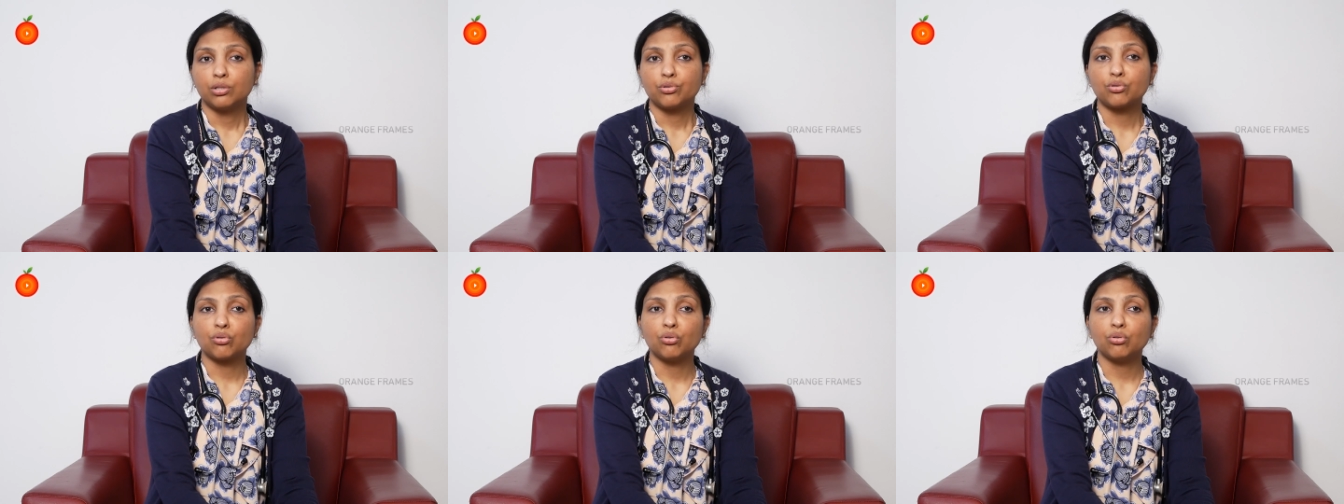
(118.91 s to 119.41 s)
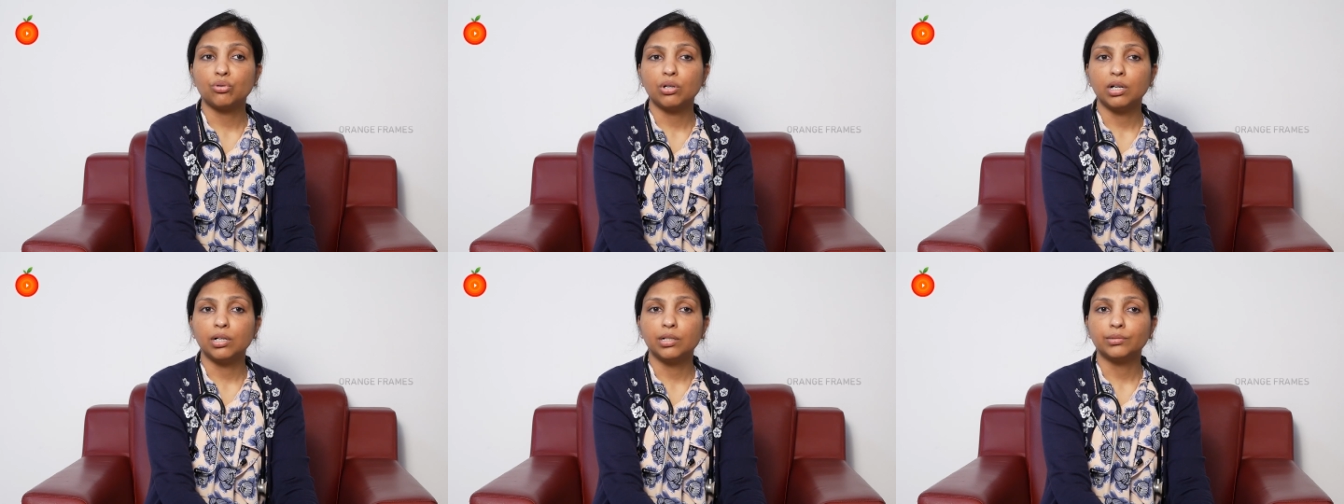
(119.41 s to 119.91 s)

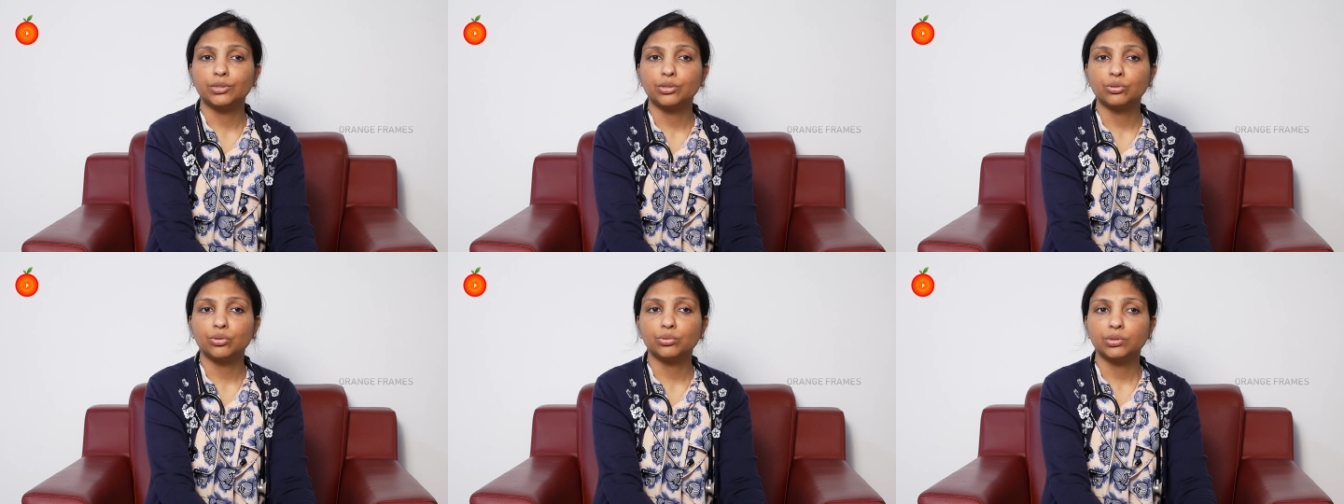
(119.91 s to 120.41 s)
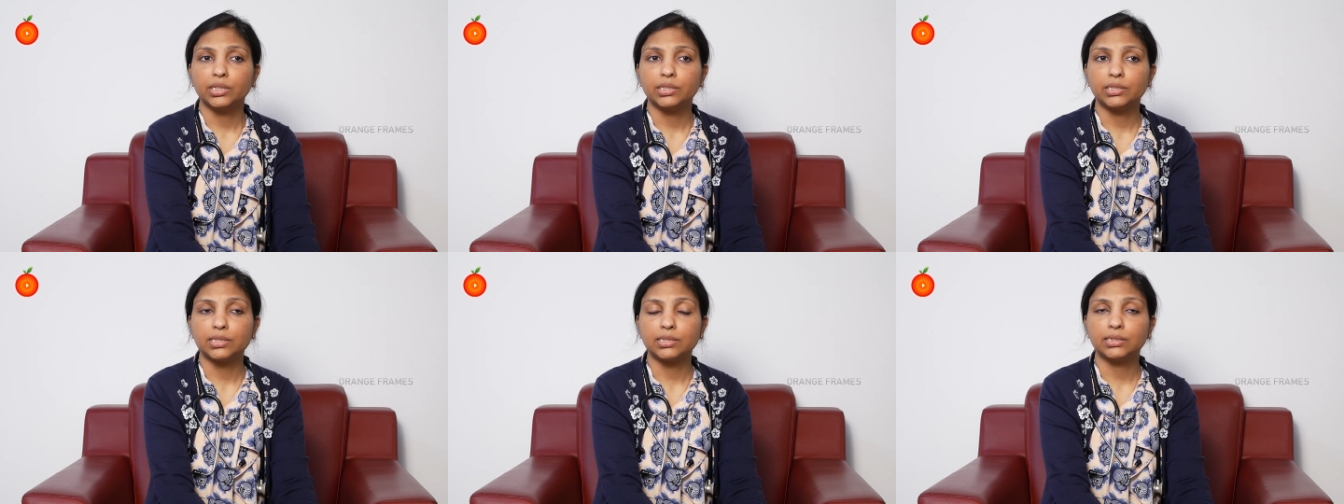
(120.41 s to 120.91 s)
So,
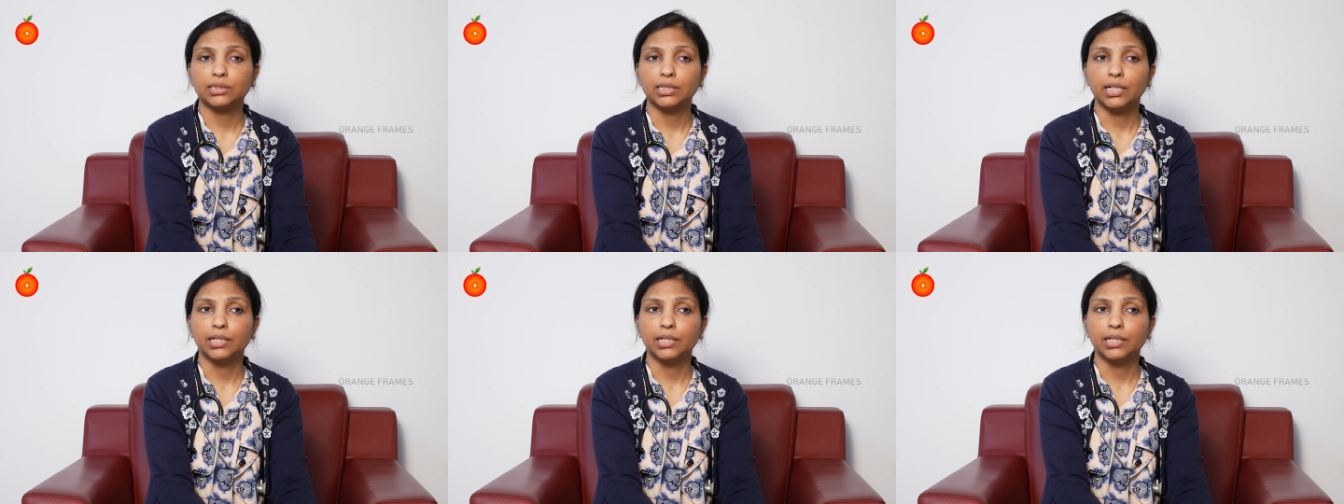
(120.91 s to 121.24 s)
it is